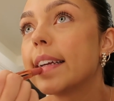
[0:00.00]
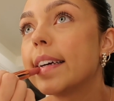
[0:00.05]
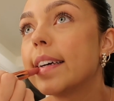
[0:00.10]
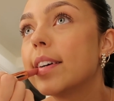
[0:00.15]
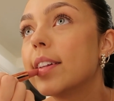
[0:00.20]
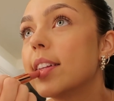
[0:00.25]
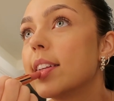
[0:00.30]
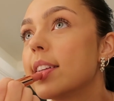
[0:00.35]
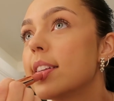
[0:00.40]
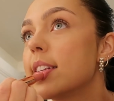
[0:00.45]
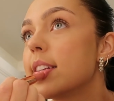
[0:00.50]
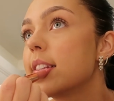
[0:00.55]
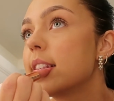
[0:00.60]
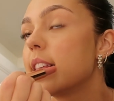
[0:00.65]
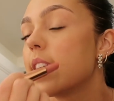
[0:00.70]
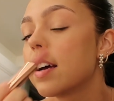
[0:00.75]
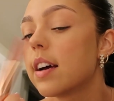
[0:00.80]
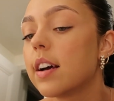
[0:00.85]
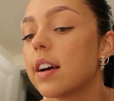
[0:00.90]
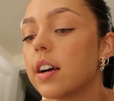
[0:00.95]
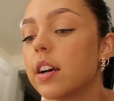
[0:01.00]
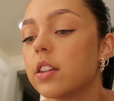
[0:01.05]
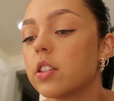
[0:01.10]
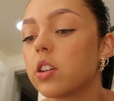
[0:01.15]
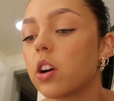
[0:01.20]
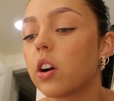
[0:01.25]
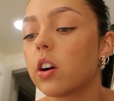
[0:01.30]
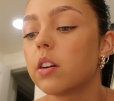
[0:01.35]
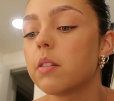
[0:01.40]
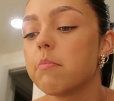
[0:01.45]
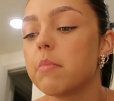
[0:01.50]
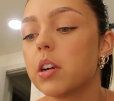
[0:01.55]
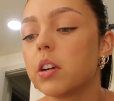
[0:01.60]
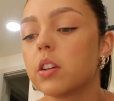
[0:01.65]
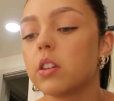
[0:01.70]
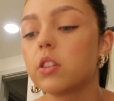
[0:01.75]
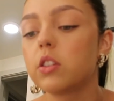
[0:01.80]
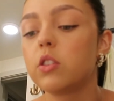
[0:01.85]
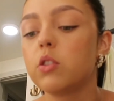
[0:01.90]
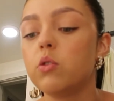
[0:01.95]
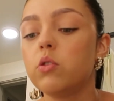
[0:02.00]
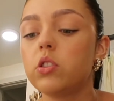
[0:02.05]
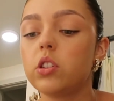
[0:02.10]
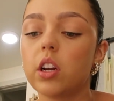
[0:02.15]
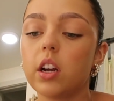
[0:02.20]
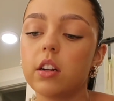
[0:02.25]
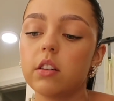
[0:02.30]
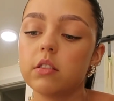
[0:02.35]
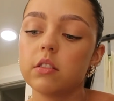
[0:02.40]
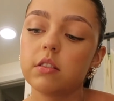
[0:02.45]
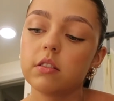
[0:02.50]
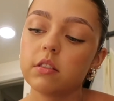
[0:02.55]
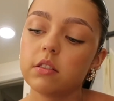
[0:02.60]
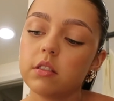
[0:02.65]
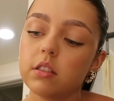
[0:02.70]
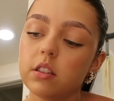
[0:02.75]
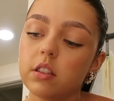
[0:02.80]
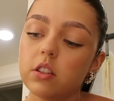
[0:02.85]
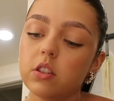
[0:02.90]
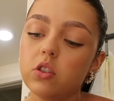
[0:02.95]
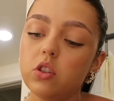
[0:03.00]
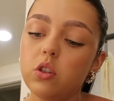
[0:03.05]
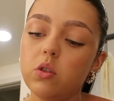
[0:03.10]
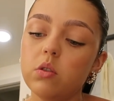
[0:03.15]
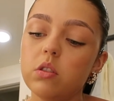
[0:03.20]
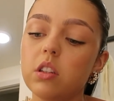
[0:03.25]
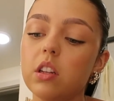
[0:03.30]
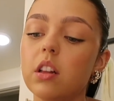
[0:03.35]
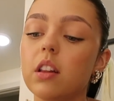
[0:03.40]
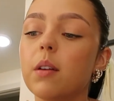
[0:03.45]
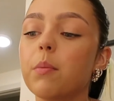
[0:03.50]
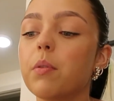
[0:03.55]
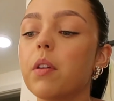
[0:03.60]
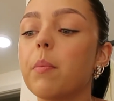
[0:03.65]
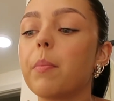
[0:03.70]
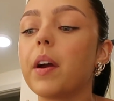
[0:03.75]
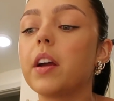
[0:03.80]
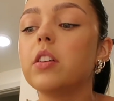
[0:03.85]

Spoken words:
Oh, this is the Tarte Maracuja Juicy Lip Plump.